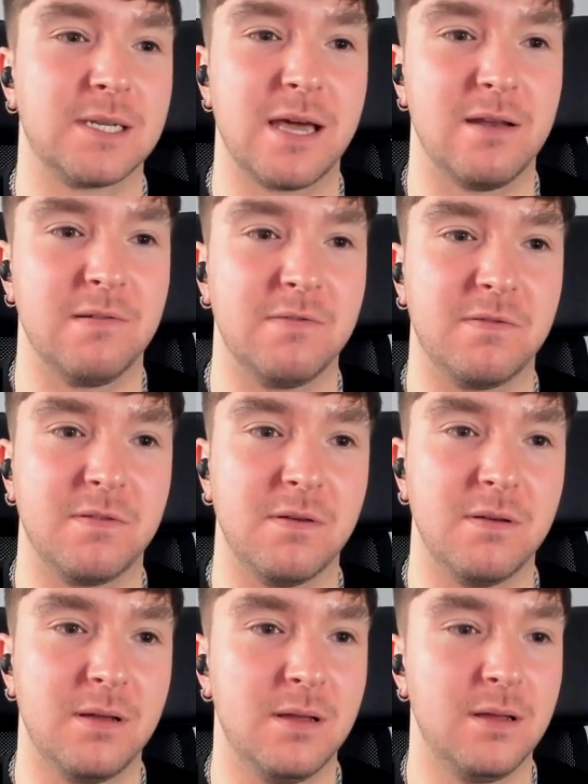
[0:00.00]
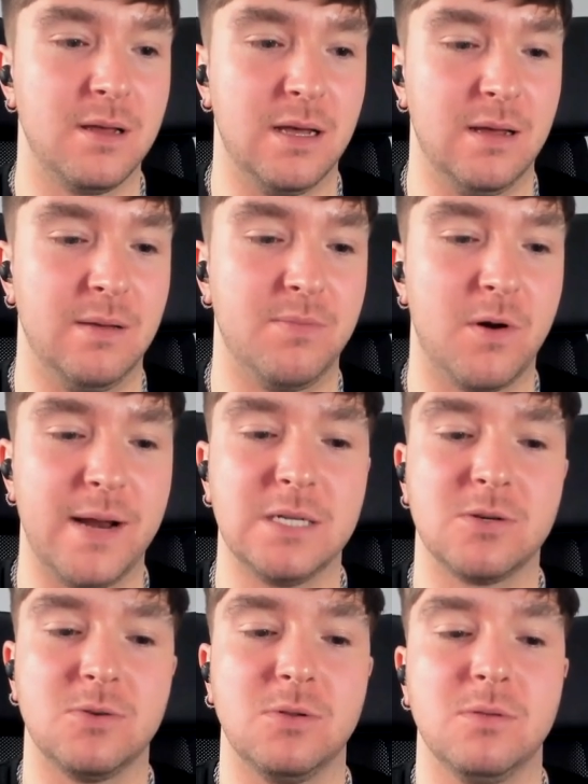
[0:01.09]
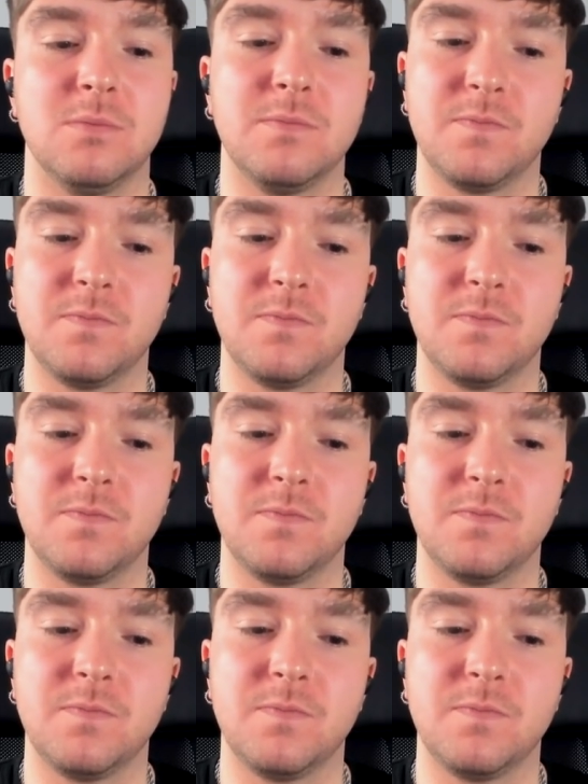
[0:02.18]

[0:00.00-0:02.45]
kind of uh, parental